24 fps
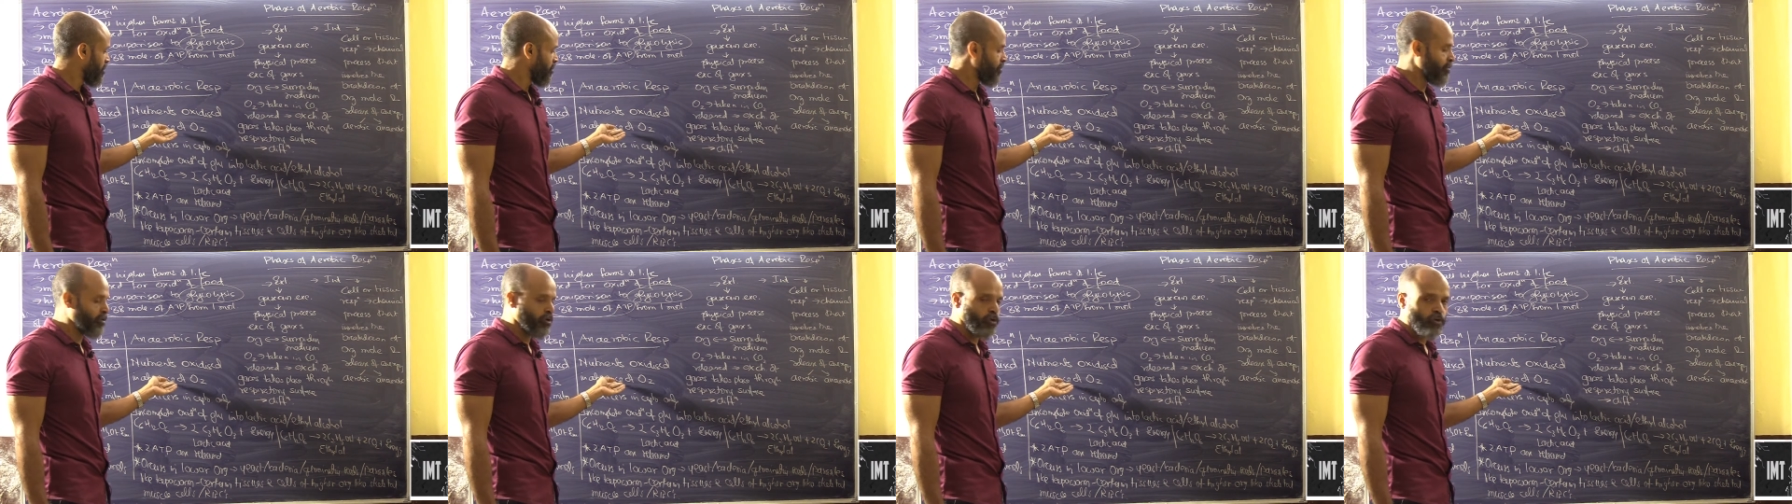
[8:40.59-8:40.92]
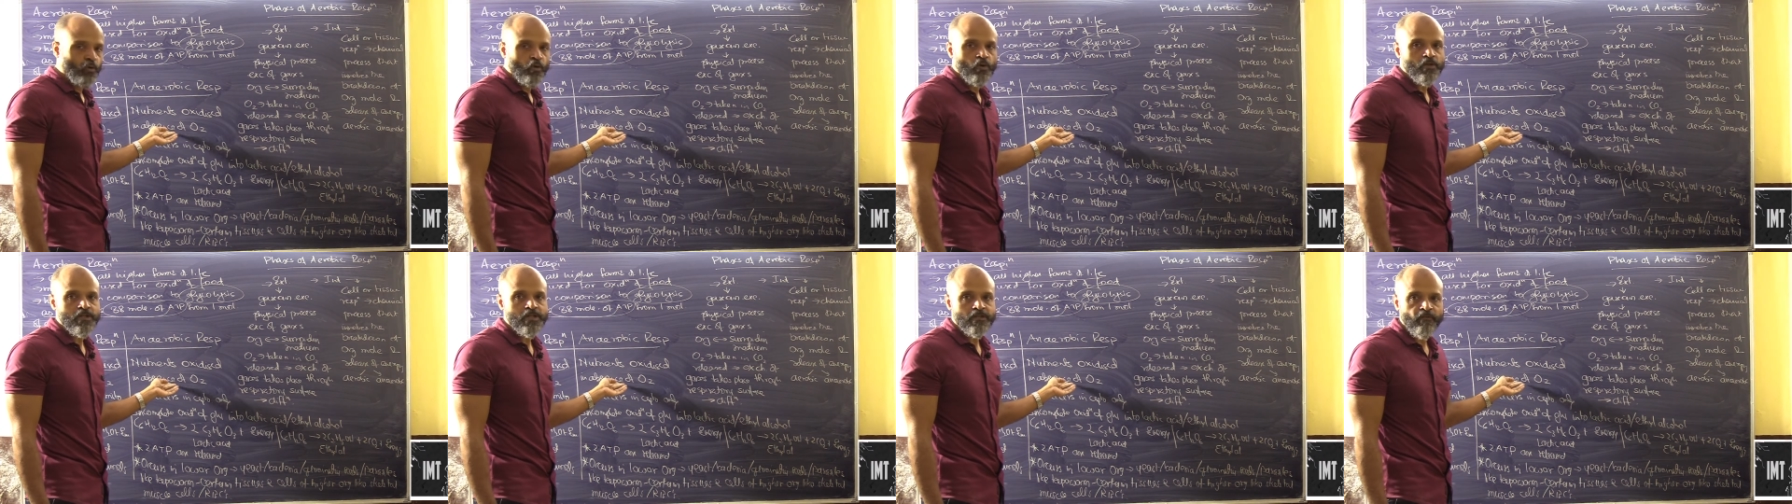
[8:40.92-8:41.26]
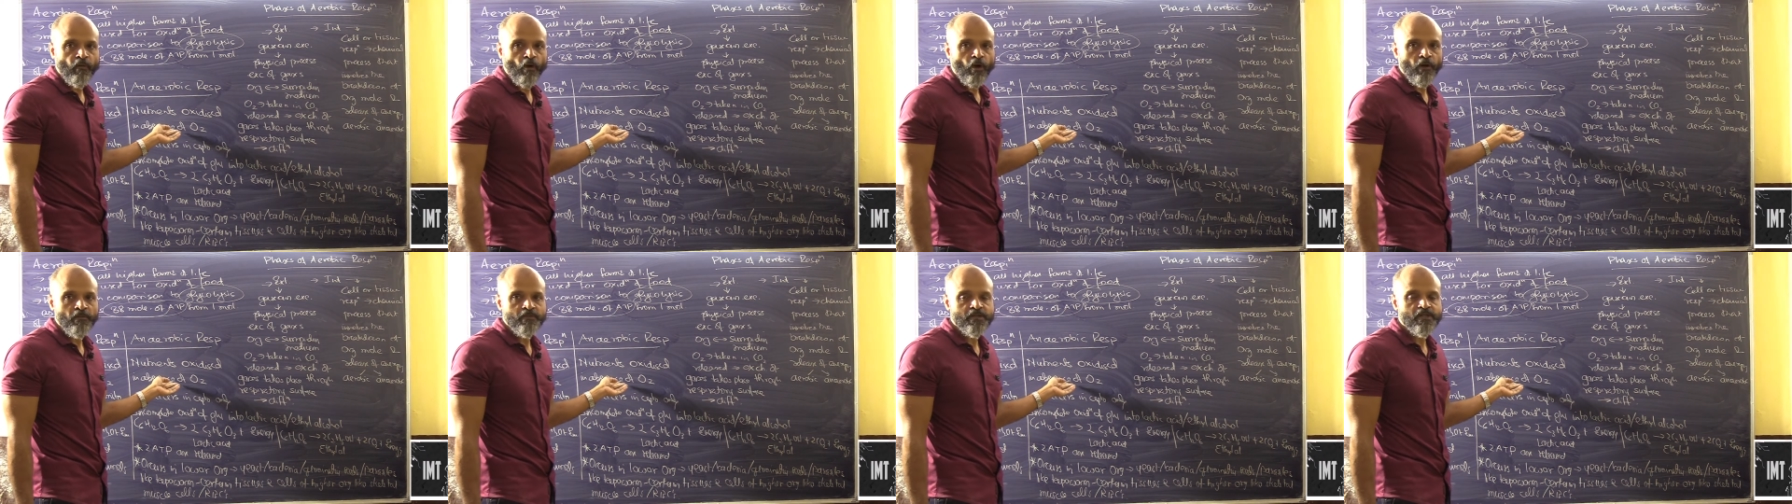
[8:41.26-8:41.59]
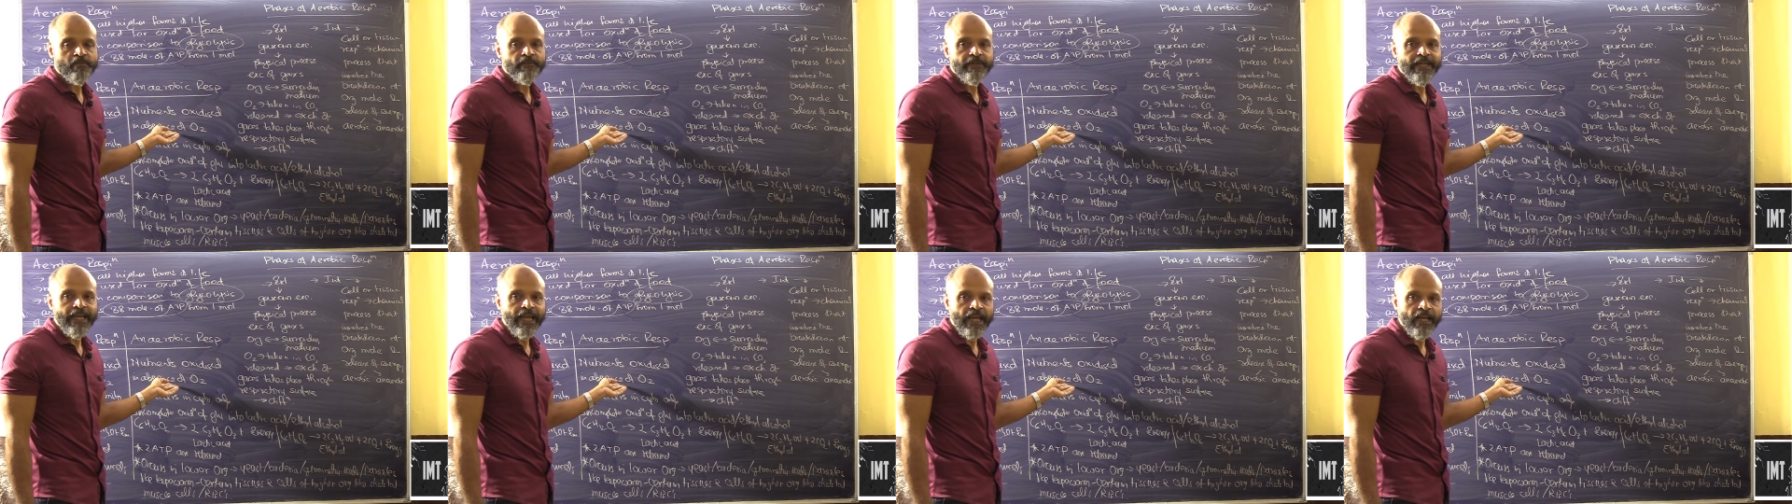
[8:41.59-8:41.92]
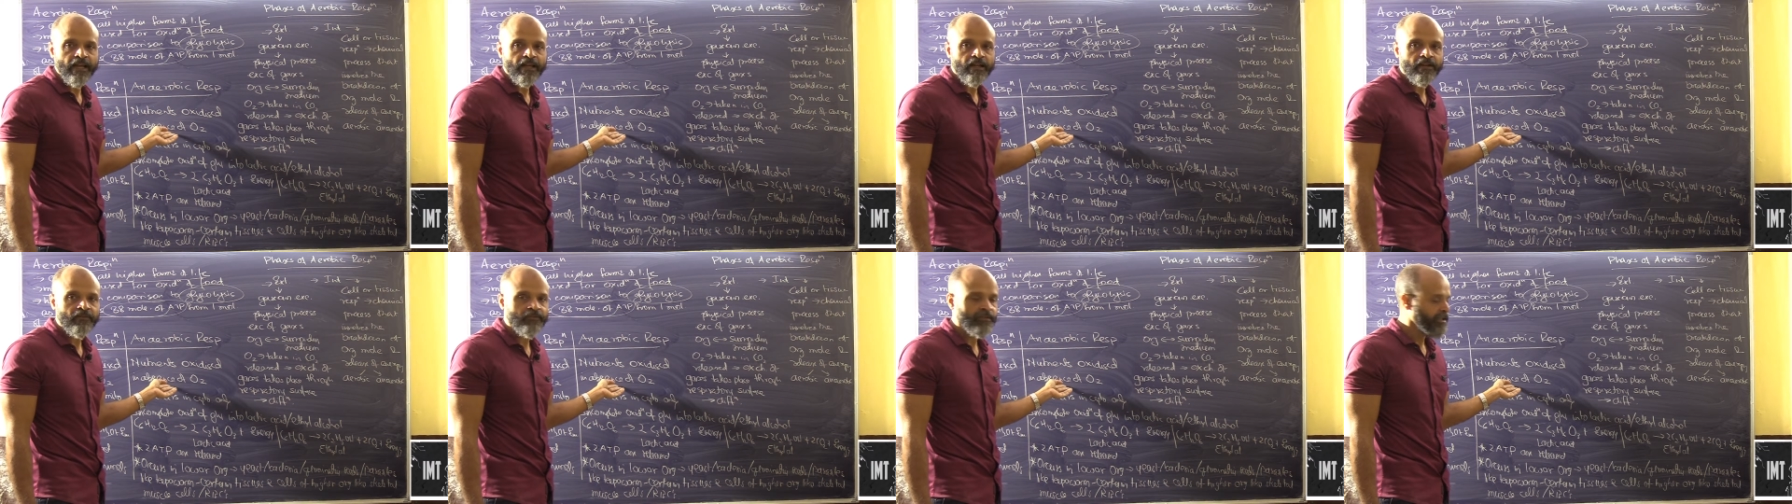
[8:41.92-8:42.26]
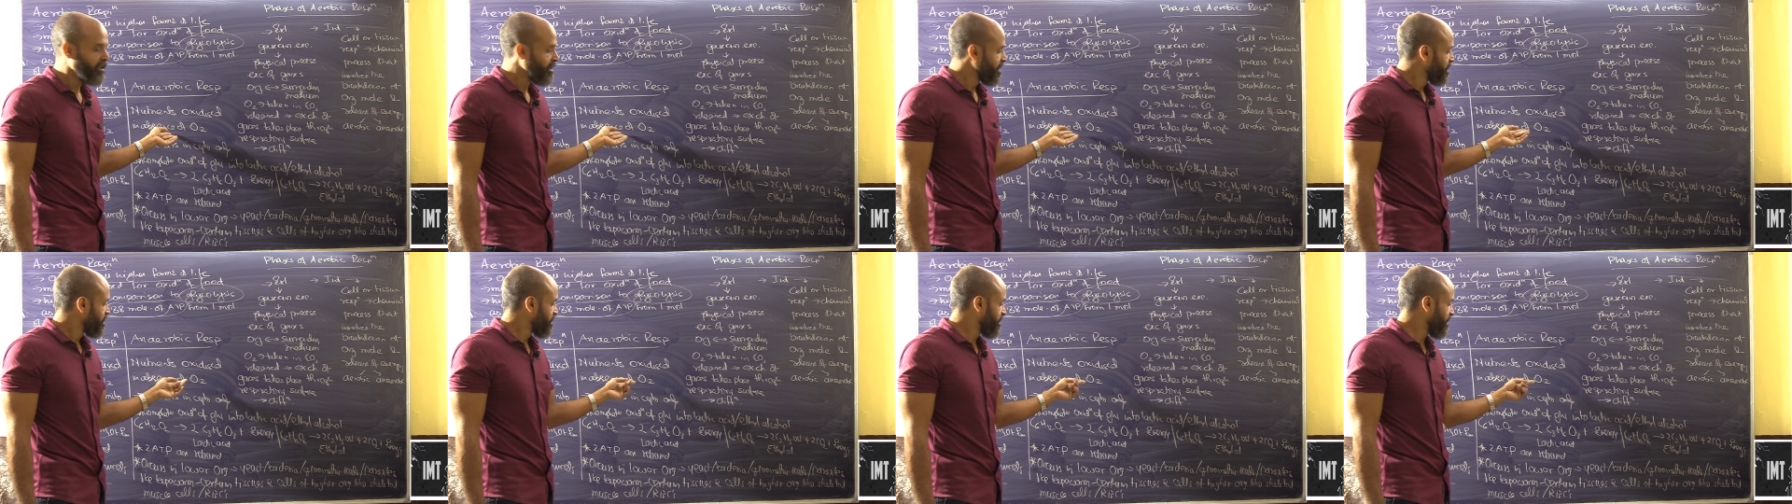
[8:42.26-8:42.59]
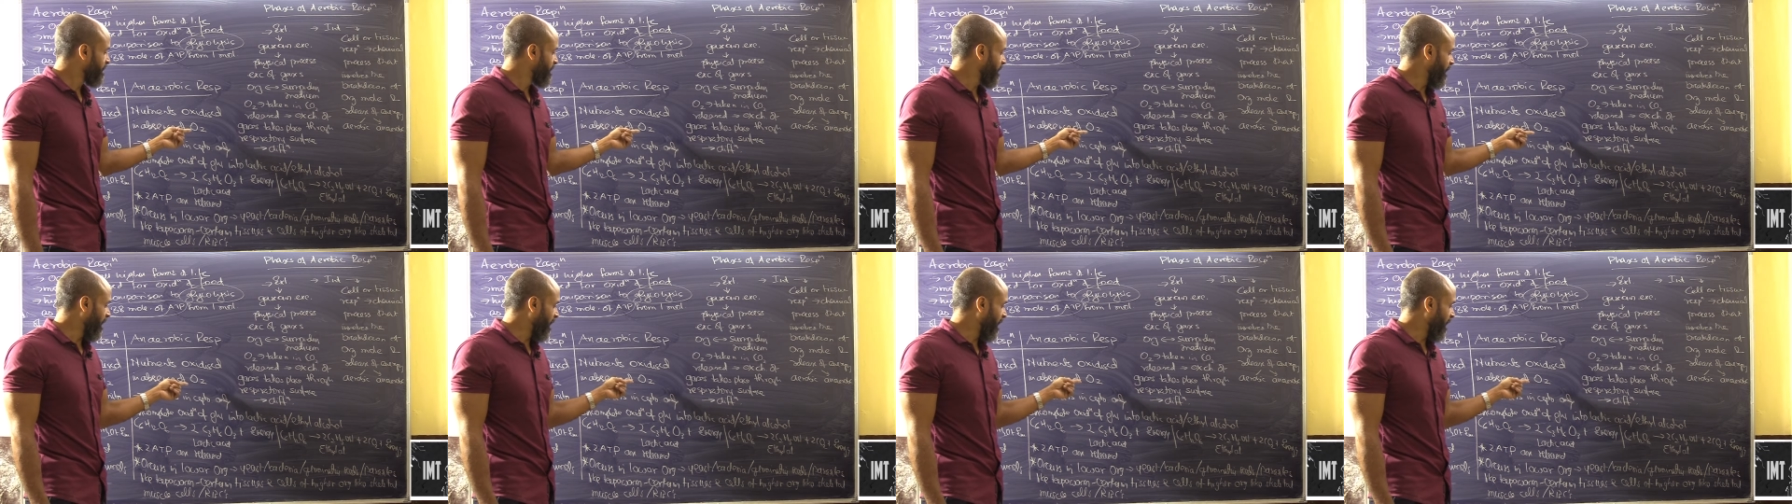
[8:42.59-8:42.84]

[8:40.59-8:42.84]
glucose forms we have, they